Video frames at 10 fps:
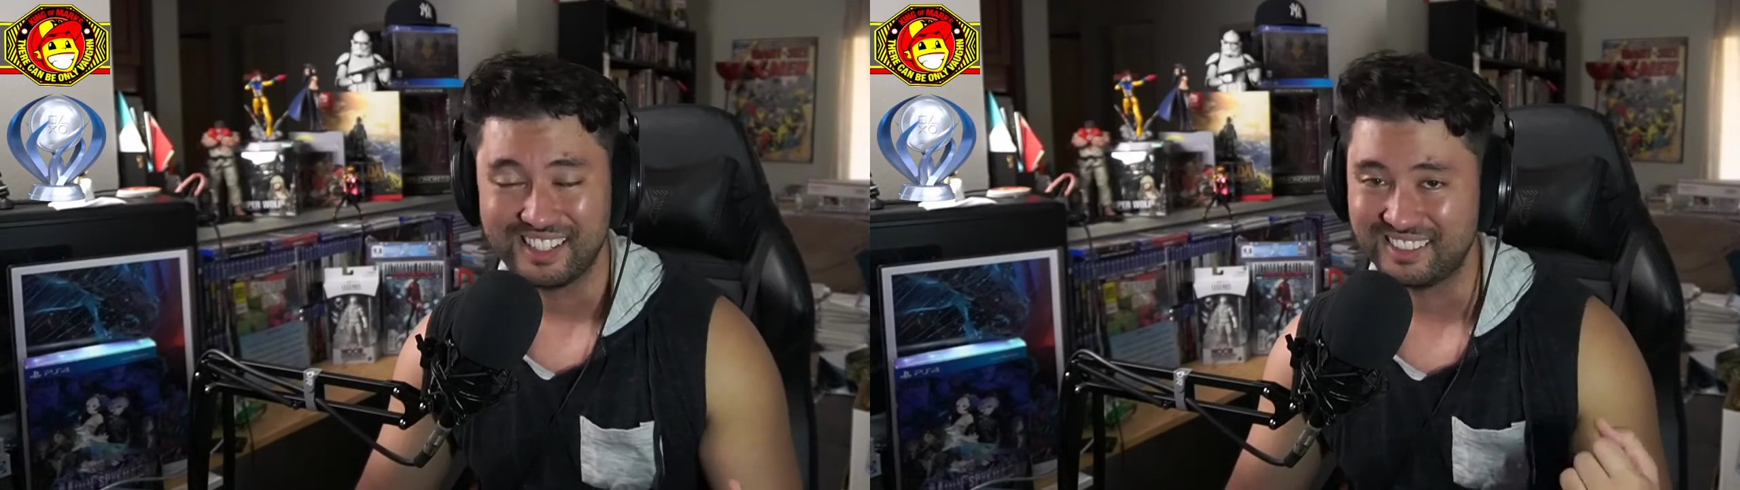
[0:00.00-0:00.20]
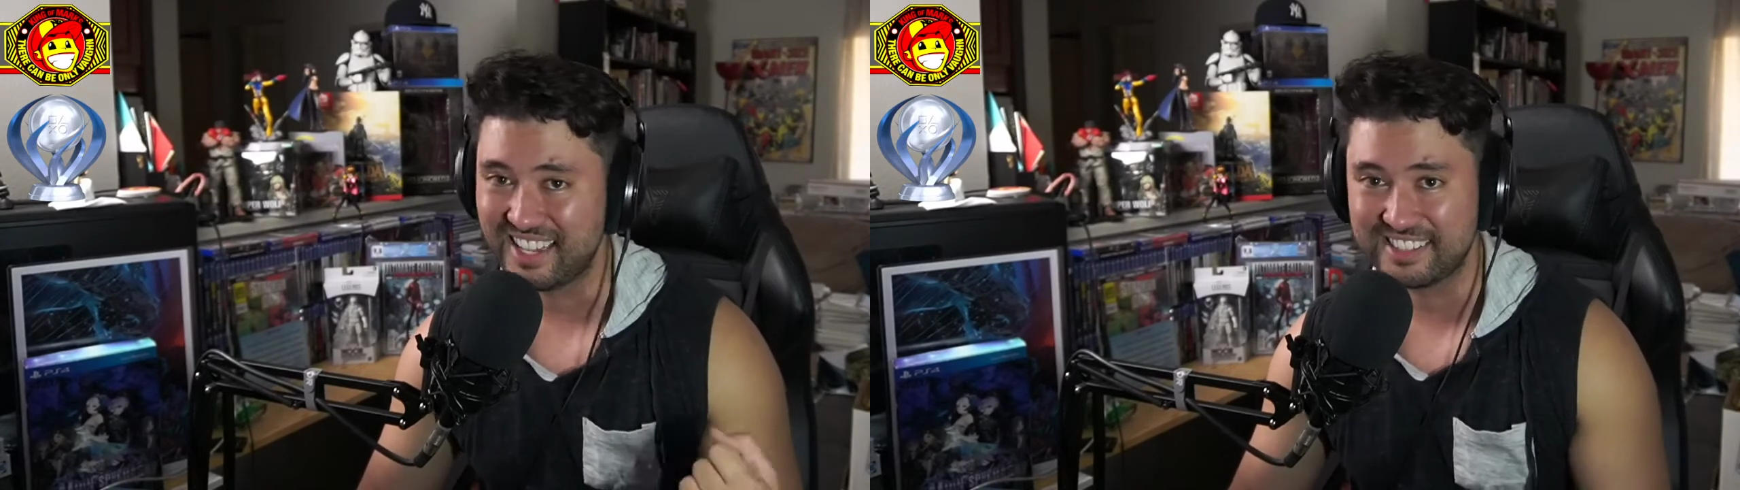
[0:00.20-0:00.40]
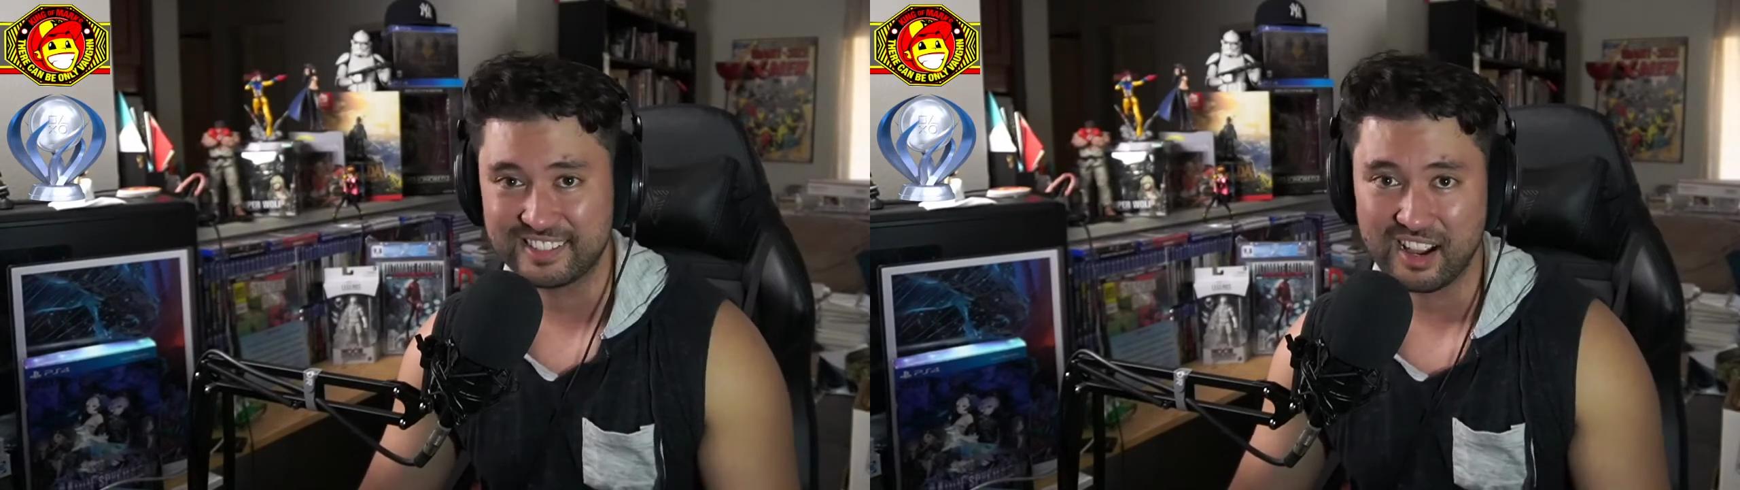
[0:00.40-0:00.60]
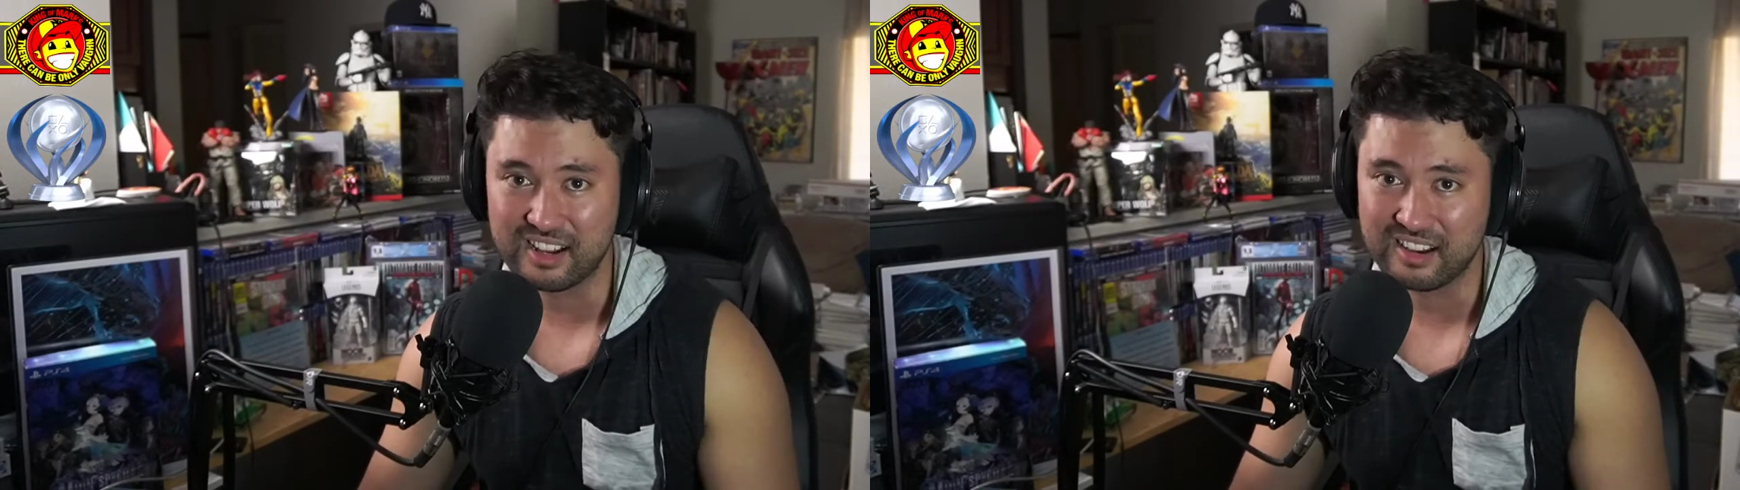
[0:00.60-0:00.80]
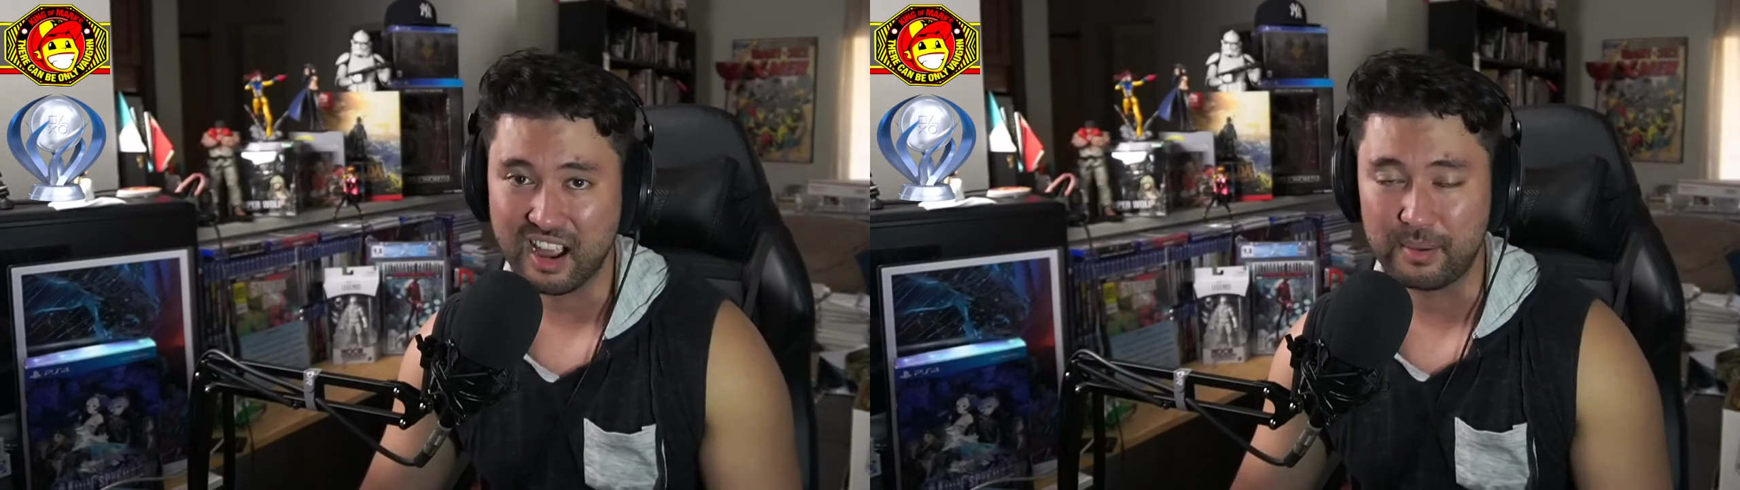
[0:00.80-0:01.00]
Let's
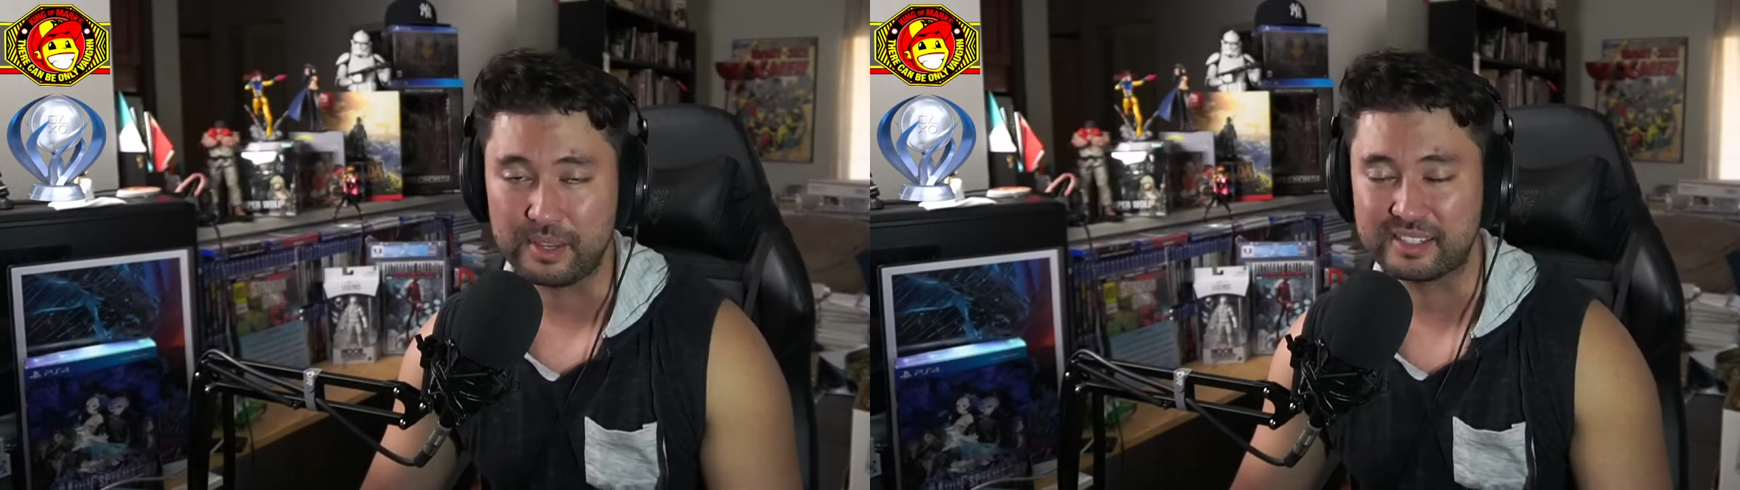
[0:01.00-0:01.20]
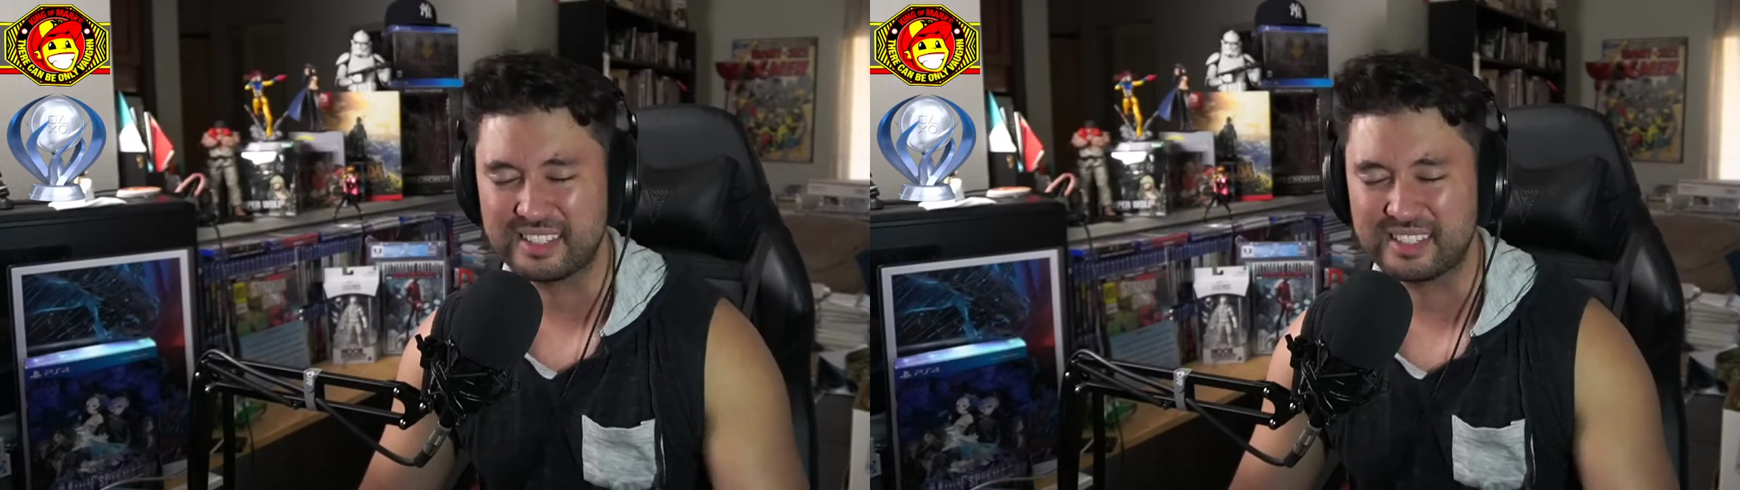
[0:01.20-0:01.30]
talk comics.